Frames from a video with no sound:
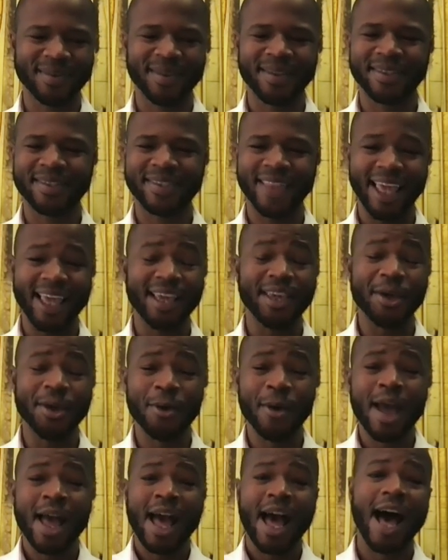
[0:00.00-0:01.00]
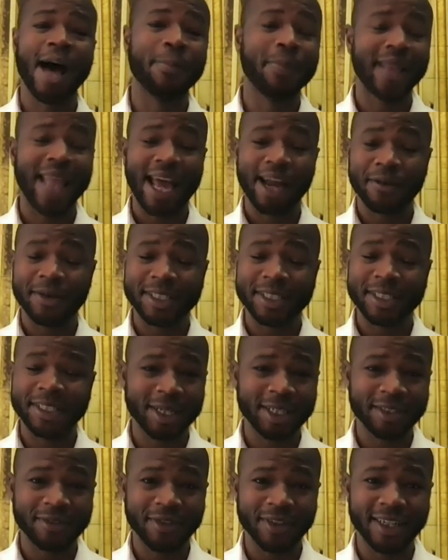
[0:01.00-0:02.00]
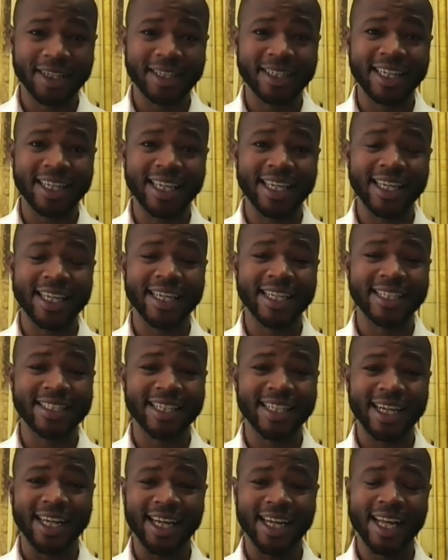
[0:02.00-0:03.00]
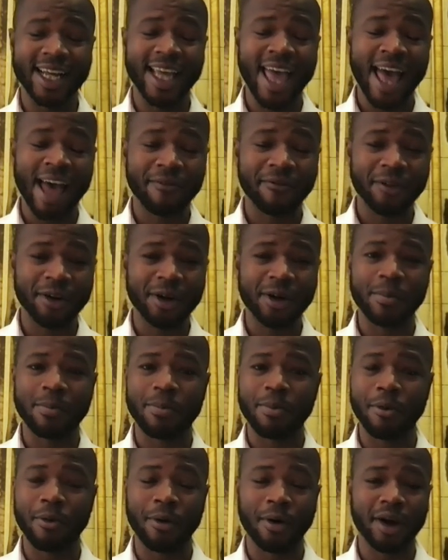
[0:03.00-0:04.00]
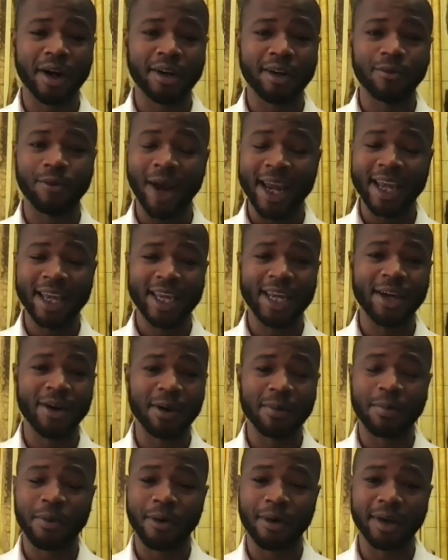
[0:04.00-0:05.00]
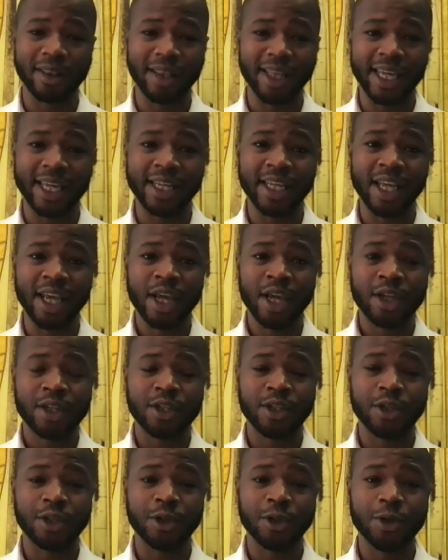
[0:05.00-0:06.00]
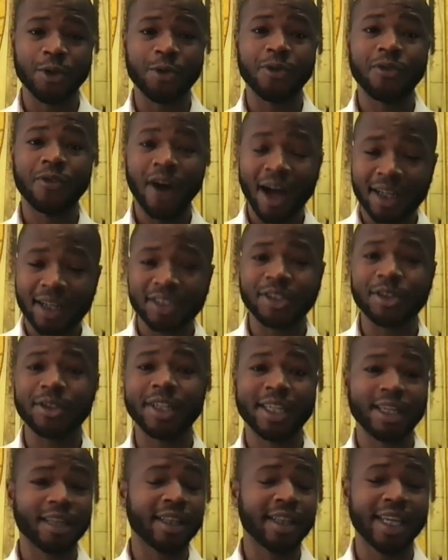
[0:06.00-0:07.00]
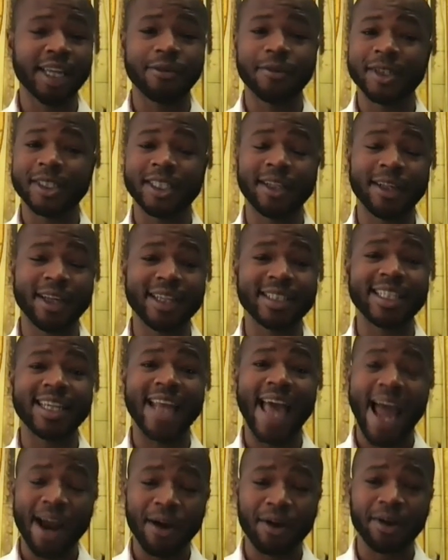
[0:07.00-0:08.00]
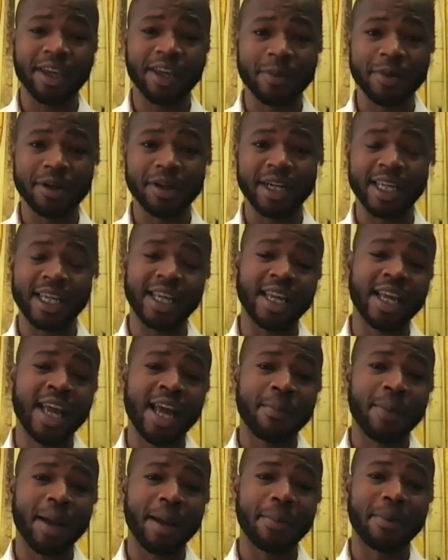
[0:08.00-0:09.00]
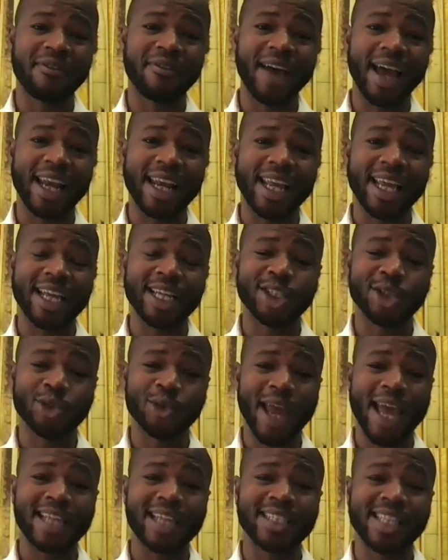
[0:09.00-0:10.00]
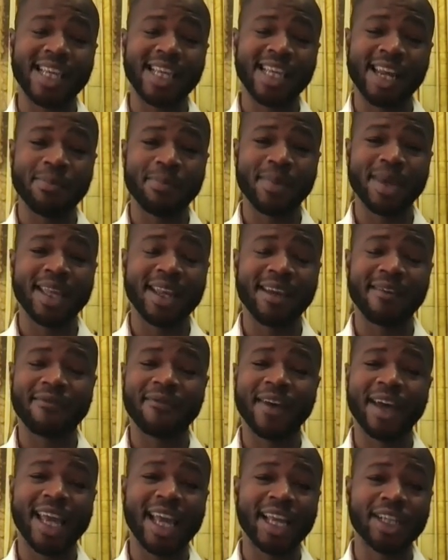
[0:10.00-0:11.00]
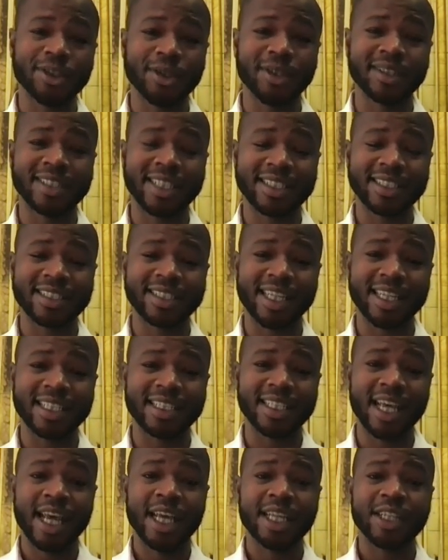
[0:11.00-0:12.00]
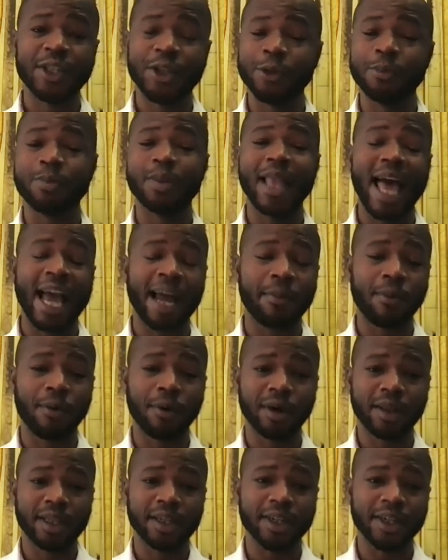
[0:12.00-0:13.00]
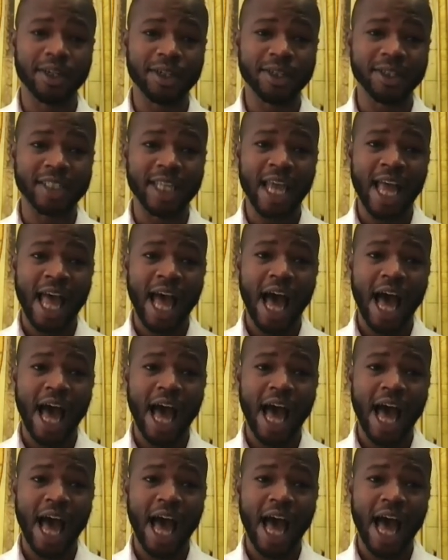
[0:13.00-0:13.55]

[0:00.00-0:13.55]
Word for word: Thank you. Uh, Black Resilience Fund is an uh, effort born right here in Portland to foster healing and resilience in our community by providing direct and immediate financial assistance to Black Portlanders.